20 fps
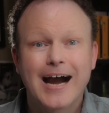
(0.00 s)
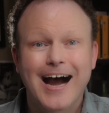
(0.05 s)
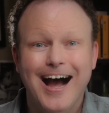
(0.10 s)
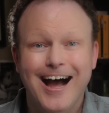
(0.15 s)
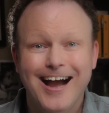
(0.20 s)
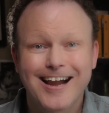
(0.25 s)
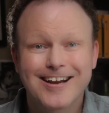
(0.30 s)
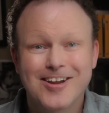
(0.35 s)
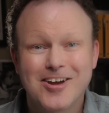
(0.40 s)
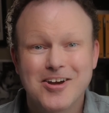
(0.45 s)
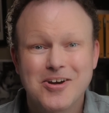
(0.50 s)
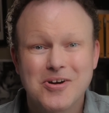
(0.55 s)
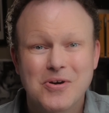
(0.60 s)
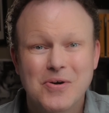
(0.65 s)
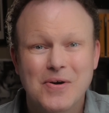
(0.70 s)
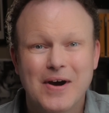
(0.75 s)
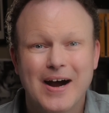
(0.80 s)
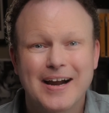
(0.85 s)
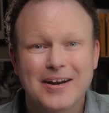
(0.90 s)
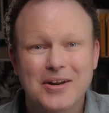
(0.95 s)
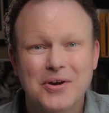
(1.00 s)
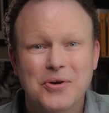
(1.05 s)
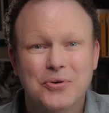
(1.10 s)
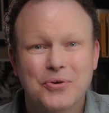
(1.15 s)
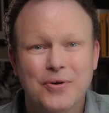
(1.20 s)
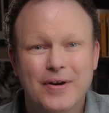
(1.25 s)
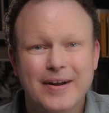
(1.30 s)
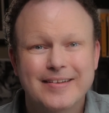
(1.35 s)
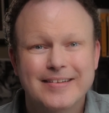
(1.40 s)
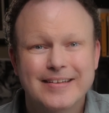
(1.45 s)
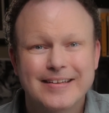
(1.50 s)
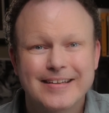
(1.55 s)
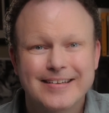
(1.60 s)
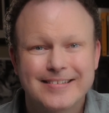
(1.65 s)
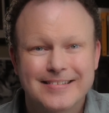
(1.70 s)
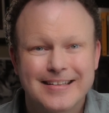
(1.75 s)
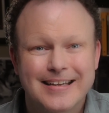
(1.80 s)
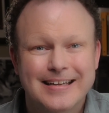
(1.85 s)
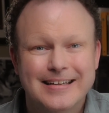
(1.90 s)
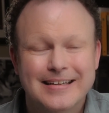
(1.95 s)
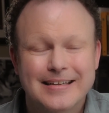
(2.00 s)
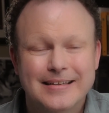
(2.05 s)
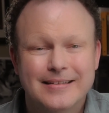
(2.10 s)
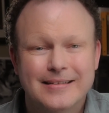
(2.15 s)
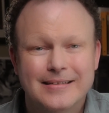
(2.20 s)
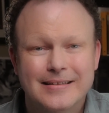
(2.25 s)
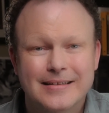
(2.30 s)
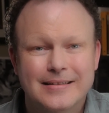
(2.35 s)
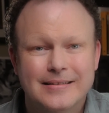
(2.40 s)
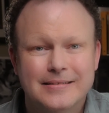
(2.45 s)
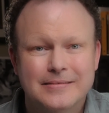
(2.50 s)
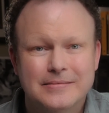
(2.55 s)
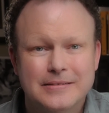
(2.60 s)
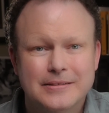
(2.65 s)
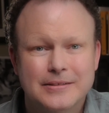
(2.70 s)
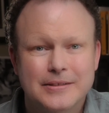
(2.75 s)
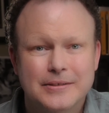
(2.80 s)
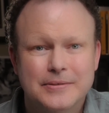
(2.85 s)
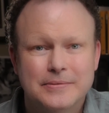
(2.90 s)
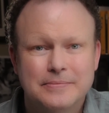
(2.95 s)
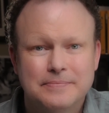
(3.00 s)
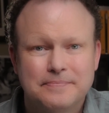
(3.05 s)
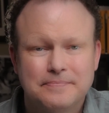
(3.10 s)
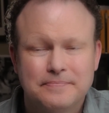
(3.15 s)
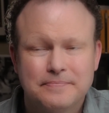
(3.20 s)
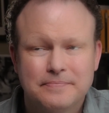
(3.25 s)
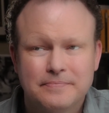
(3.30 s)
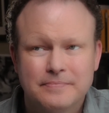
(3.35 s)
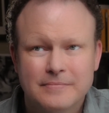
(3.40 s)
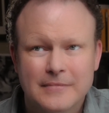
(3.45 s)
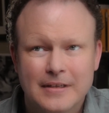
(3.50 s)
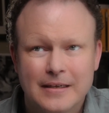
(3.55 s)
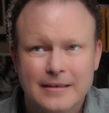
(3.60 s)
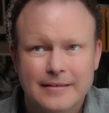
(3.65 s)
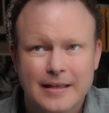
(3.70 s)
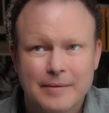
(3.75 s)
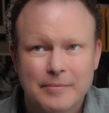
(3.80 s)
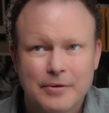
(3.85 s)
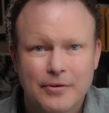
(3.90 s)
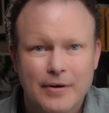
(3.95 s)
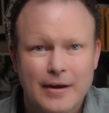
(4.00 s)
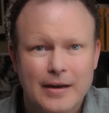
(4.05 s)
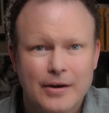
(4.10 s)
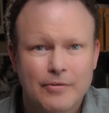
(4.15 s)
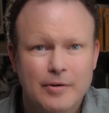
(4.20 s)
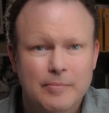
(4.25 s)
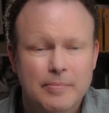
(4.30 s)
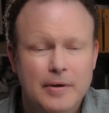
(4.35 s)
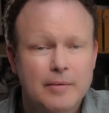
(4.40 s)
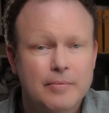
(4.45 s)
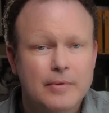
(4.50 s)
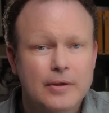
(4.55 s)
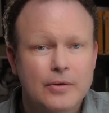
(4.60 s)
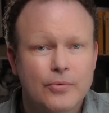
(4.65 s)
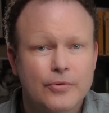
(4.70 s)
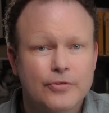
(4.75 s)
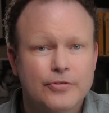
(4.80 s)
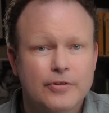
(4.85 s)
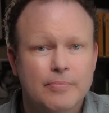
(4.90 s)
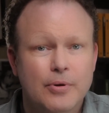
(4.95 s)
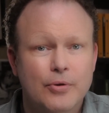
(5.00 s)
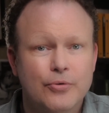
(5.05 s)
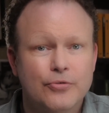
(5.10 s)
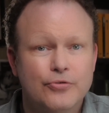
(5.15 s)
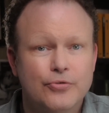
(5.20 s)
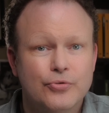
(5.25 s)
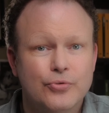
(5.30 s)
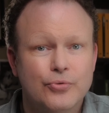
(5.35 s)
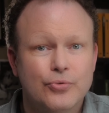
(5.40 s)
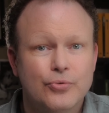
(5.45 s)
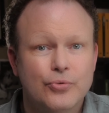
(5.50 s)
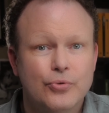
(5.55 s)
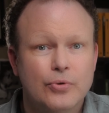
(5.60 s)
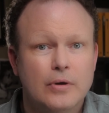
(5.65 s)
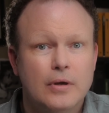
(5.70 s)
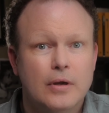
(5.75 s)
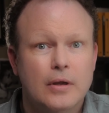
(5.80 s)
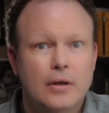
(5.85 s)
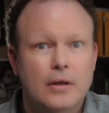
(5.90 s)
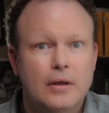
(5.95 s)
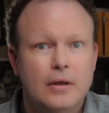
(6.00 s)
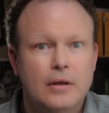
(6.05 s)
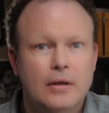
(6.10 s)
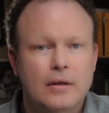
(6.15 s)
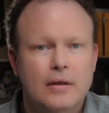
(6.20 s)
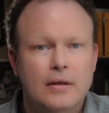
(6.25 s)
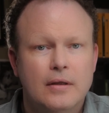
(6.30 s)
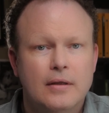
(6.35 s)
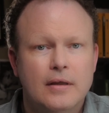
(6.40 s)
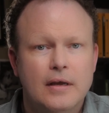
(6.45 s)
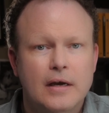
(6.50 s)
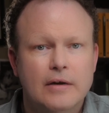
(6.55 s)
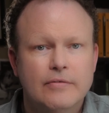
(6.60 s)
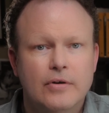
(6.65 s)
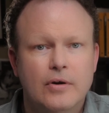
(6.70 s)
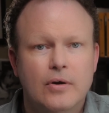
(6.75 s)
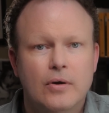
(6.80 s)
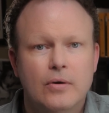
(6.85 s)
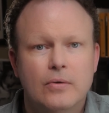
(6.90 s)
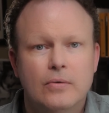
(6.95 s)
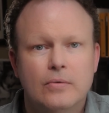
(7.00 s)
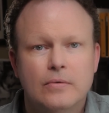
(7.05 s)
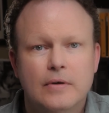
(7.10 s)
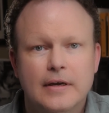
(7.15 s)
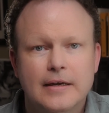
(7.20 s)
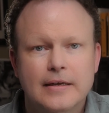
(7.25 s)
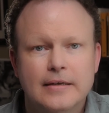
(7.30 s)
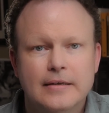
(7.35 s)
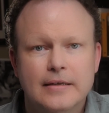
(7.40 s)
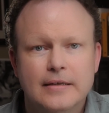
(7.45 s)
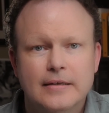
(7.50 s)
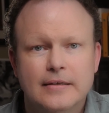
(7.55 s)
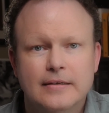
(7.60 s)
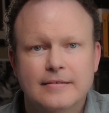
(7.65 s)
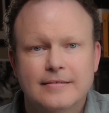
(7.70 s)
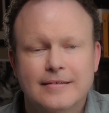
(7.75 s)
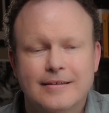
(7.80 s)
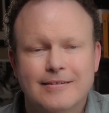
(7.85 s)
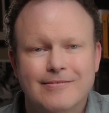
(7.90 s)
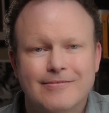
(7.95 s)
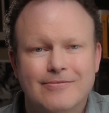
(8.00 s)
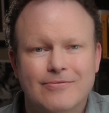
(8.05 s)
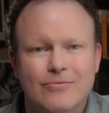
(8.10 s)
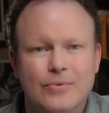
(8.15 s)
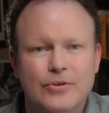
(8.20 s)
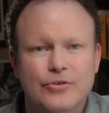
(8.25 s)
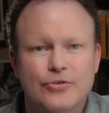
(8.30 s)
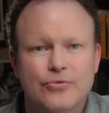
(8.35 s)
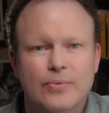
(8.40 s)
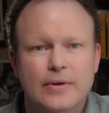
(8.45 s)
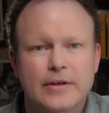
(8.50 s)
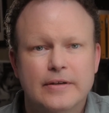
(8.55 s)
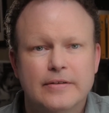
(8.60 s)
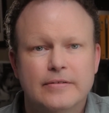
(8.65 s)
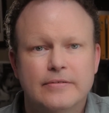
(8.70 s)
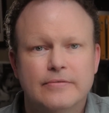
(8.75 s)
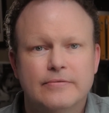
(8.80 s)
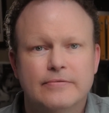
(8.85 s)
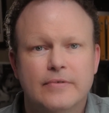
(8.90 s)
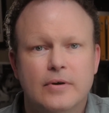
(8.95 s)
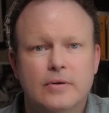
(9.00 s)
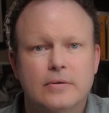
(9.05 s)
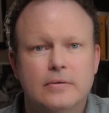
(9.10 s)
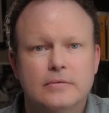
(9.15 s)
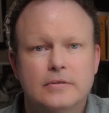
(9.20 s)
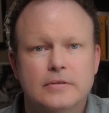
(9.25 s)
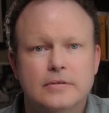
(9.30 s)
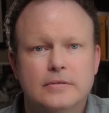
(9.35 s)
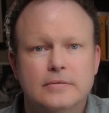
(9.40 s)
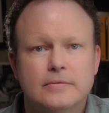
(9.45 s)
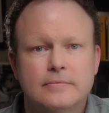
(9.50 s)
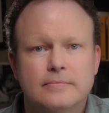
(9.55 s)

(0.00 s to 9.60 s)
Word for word: I know, I know, craziness that in uh, you know, democratic republic we're supposed to have our own ideas of which way to vote.